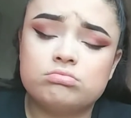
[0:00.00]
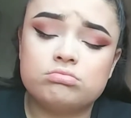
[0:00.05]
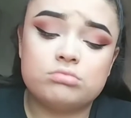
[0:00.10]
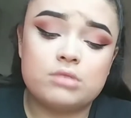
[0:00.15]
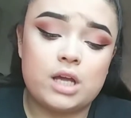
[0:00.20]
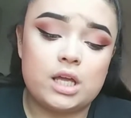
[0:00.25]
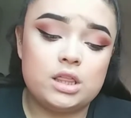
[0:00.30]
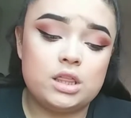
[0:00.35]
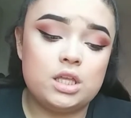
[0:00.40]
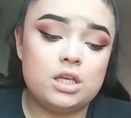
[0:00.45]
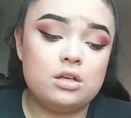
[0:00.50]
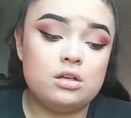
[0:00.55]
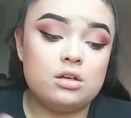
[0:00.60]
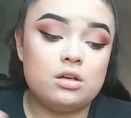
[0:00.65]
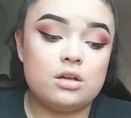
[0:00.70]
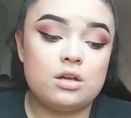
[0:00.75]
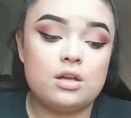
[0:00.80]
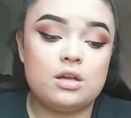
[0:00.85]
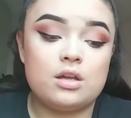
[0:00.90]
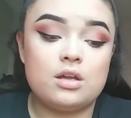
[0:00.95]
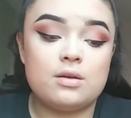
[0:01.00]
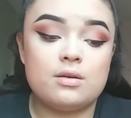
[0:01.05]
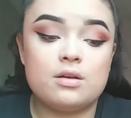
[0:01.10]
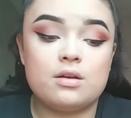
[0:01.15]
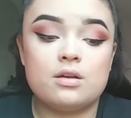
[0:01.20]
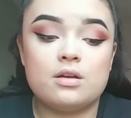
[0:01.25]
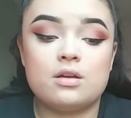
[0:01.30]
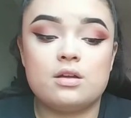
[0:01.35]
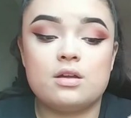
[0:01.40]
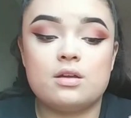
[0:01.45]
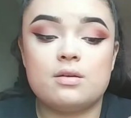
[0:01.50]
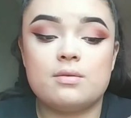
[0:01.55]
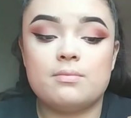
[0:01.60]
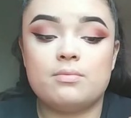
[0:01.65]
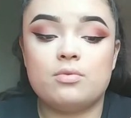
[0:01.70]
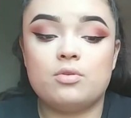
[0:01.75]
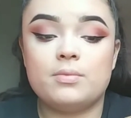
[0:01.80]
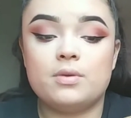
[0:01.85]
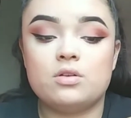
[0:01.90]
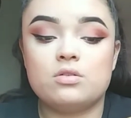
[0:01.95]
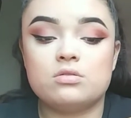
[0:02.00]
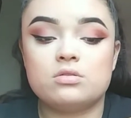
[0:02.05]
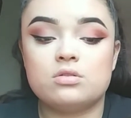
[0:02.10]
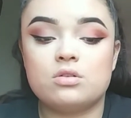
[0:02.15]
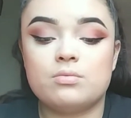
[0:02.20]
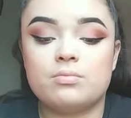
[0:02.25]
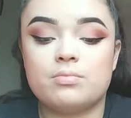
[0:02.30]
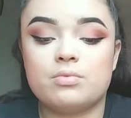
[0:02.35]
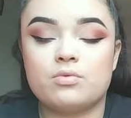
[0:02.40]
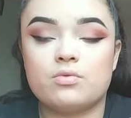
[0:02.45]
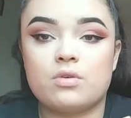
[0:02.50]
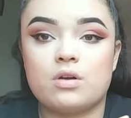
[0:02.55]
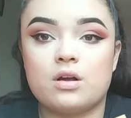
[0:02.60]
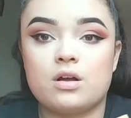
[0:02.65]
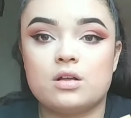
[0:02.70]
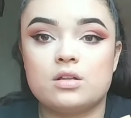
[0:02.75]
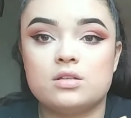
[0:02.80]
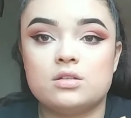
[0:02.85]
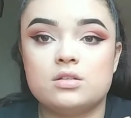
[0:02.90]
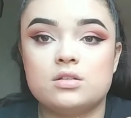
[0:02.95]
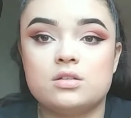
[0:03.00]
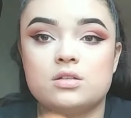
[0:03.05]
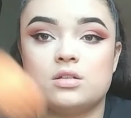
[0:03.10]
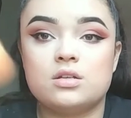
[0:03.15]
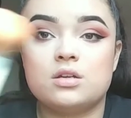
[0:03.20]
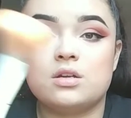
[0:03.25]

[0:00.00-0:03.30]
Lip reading: I think. Luminoso bronze.